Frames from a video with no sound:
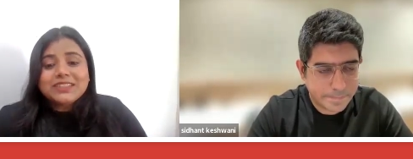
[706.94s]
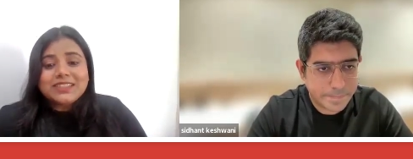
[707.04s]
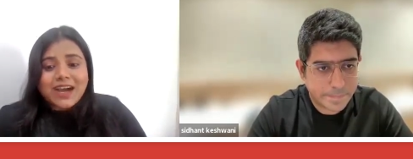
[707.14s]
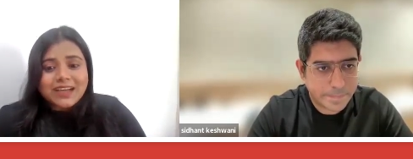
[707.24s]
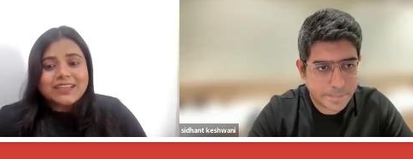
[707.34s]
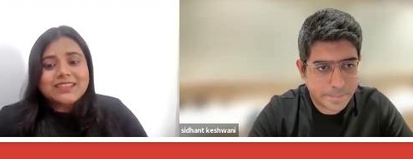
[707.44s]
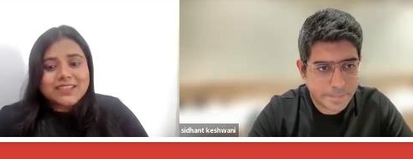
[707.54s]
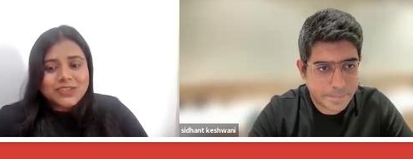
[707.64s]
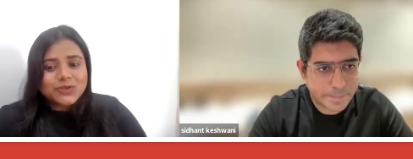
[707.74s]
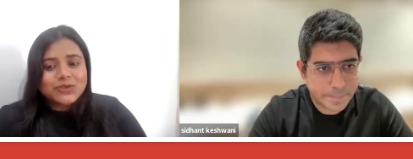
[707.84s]
Speaker 1: are the targets
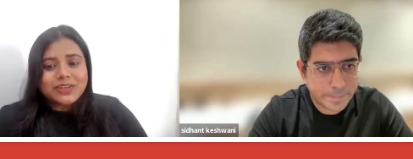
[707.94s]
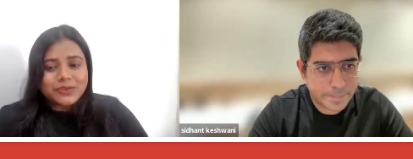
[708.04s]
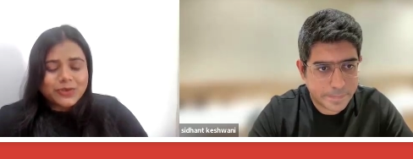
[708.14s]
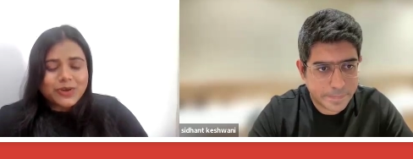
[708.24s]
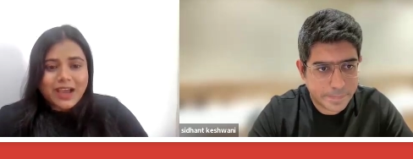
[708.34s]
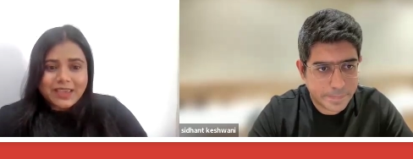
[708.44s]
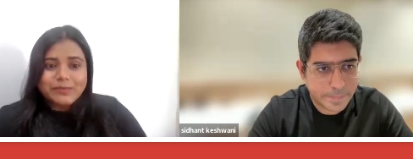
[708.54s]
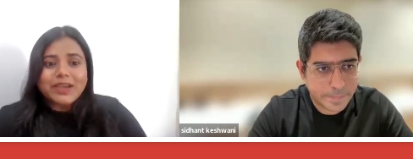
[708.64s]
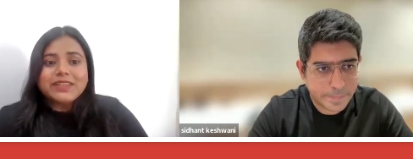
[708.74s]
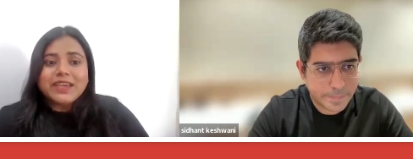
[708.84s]
that you're, you know, eyeing
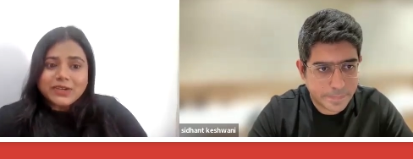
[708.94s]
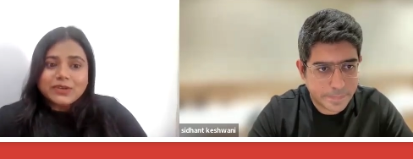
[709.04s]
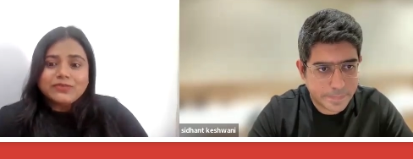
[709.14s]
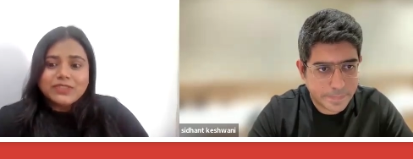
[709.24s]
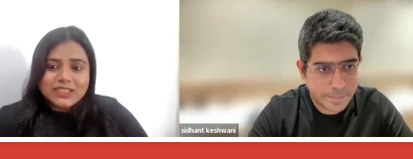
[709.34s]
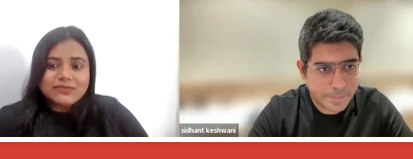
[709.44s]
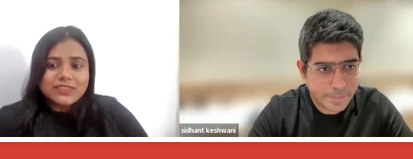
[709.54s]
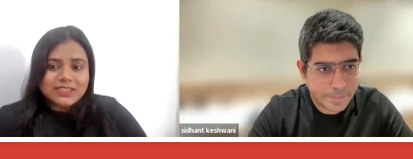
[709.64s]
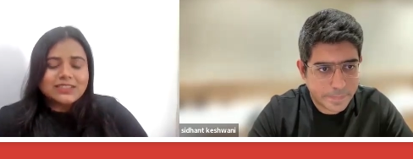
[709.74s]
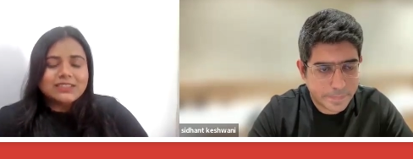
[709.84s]
by the end of this
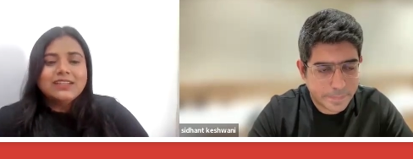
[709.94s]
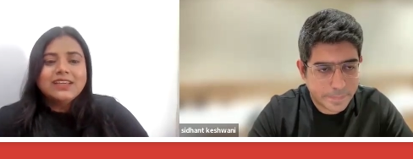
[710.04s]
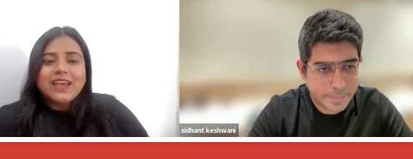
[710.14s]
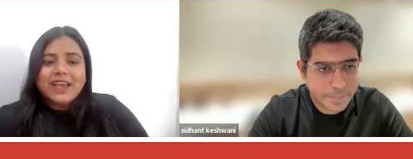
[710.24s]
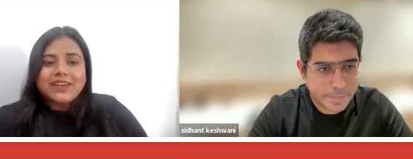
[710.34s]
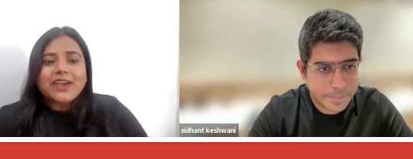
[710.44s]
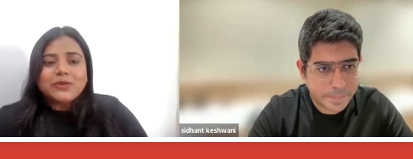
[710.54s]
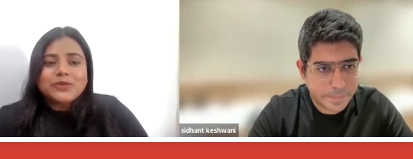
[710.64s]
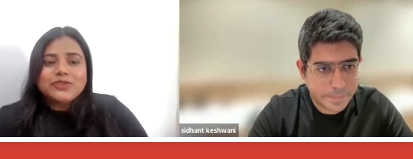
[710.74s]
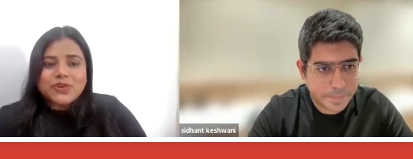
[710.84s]
fiscal, and are
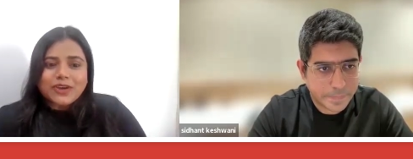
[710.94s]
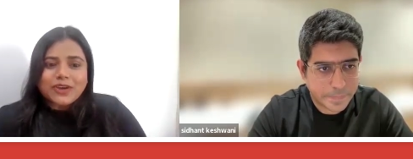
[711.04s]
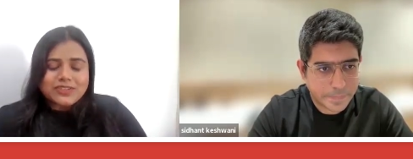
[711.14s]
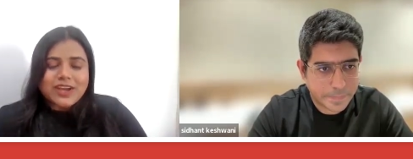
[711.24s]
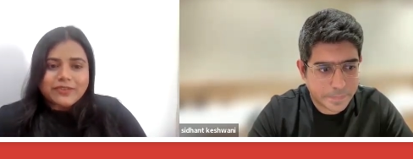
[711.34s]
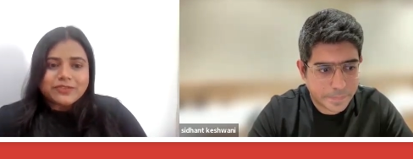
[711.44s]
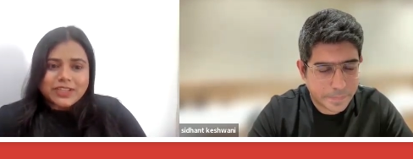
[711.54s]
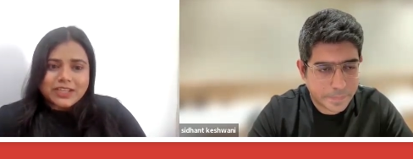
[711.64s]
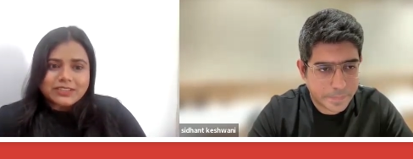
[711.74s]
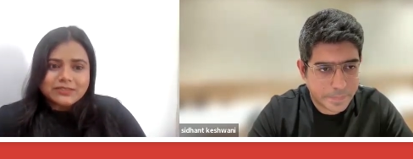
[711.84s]
you on tra- track for
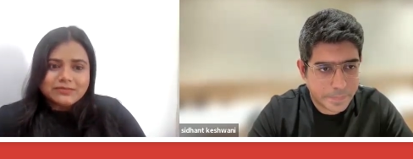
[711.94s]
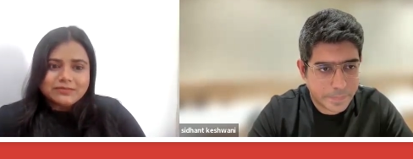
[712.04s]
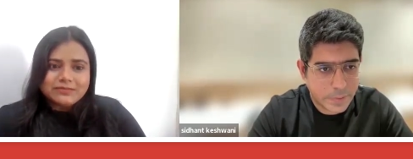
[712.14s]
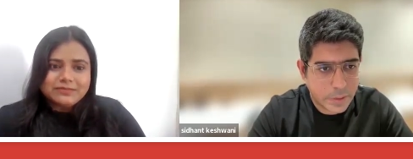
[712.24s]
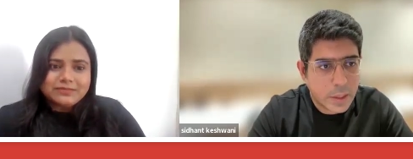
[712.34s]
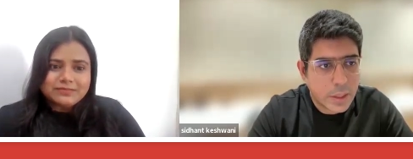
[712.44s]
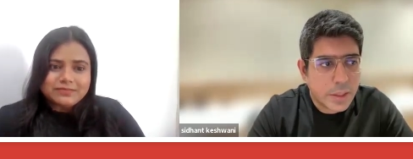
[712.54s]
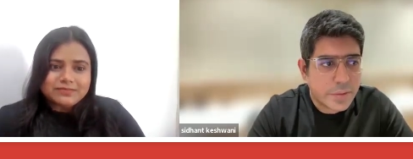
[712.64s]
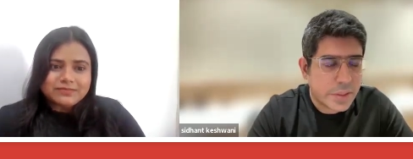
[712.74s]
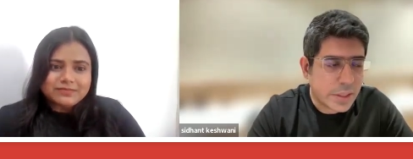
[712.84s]
that?
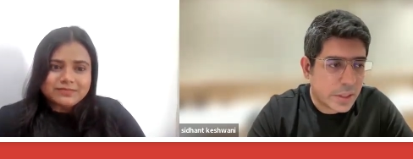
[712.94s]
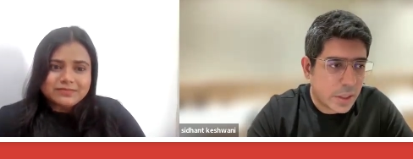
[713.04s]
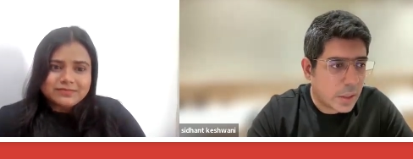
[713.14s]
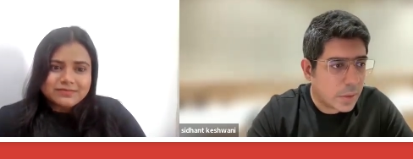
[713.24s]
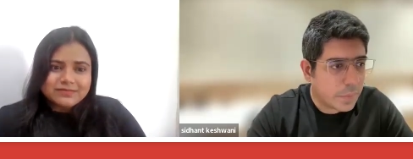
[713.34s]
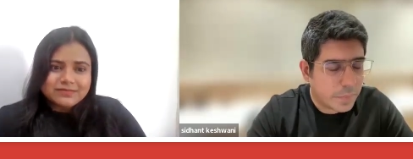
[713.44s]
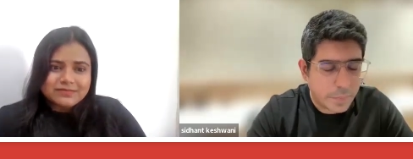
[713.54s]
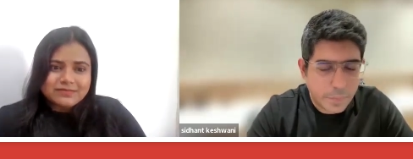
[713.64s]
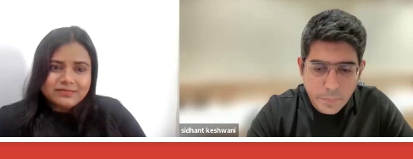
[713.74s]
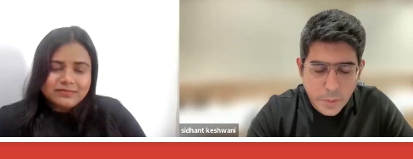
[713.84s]
Speaker 2: See, uh,
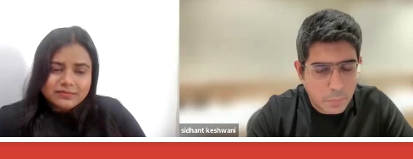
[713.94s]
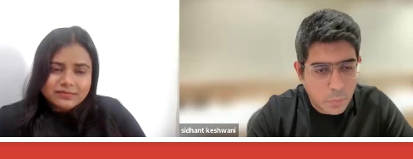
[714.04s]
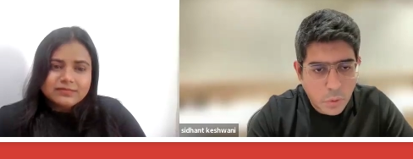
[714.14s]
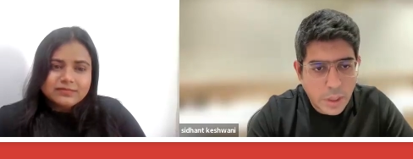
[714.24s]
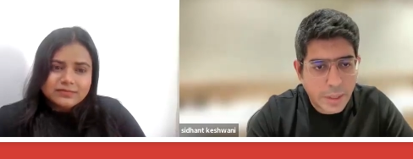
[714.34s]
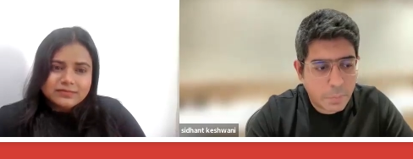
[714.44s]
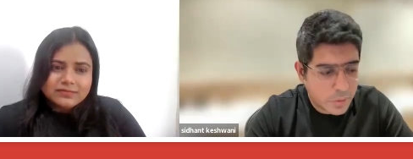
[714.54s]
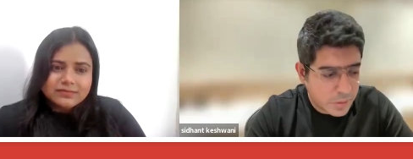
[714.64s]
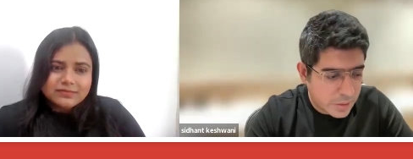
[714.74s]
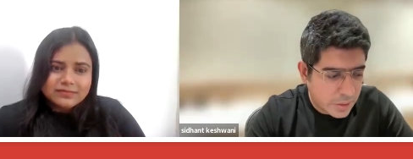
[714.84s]
more like
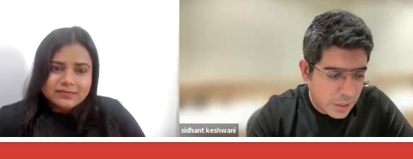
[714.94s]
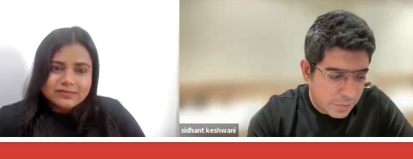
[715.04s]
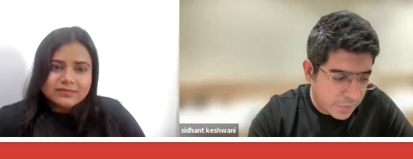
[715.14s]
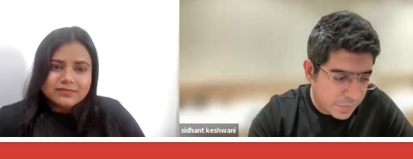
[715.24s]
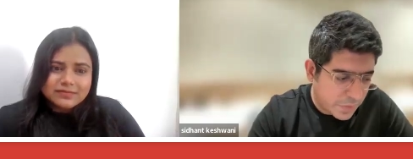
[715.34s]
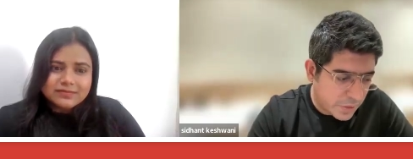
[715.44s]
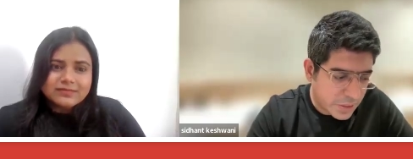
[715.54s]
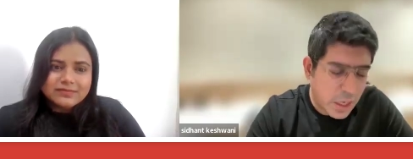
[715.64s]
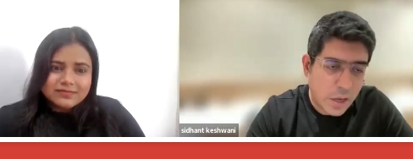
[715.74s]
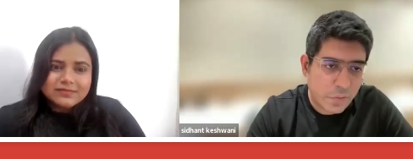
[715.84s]
the the
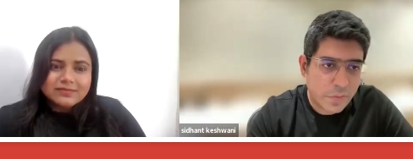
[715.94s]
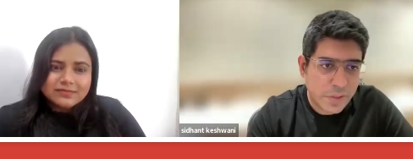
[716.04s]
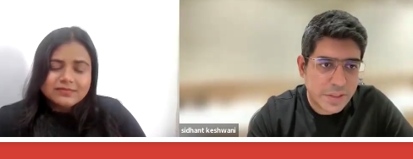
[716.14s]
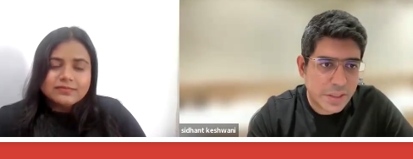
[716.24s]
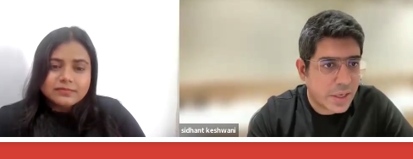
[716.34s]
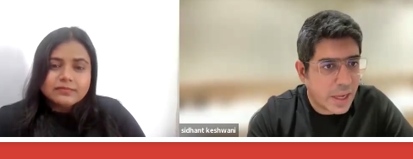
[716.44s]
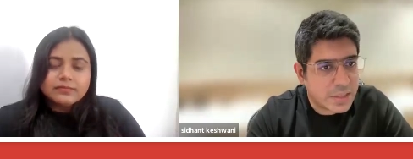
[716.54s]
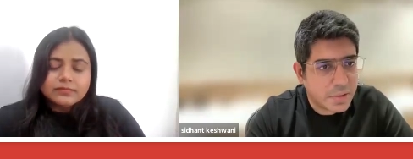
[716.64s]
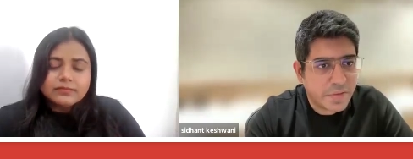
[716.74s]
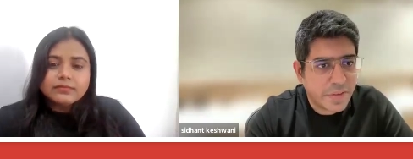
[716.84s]
first half of this year has
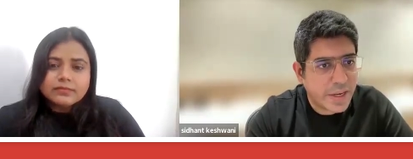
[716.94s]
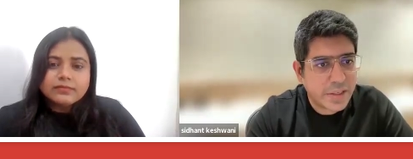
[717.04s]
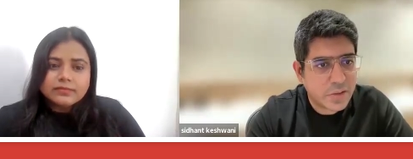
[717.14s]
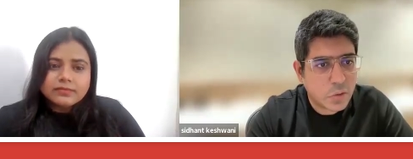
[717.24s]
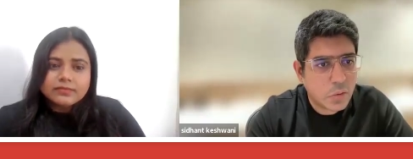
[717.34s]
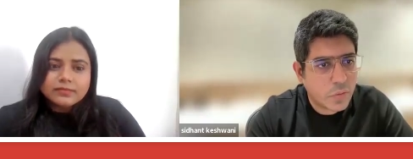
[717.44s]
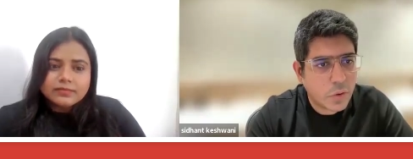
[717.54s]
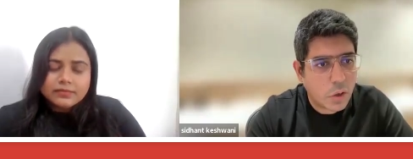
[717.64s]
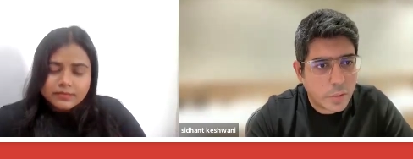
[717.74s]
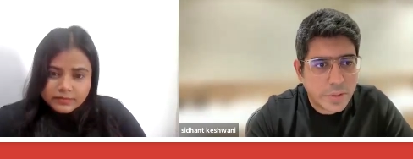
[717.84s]
been fairly slow for
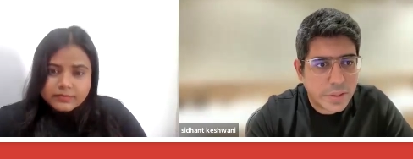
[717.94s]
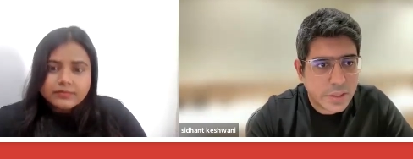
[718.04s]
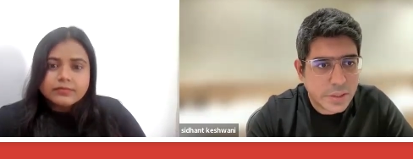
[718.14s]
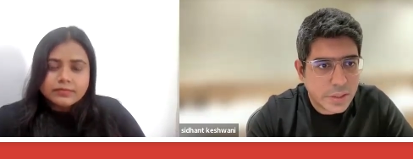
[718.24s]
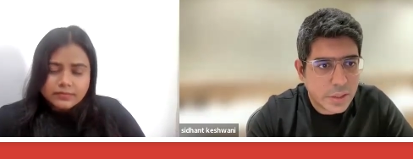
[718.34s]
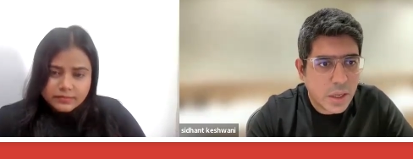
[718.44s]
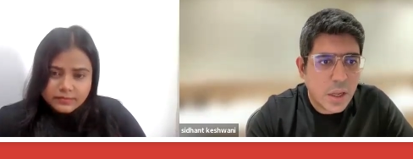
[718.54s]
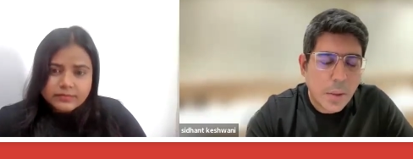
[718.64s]
all businesses.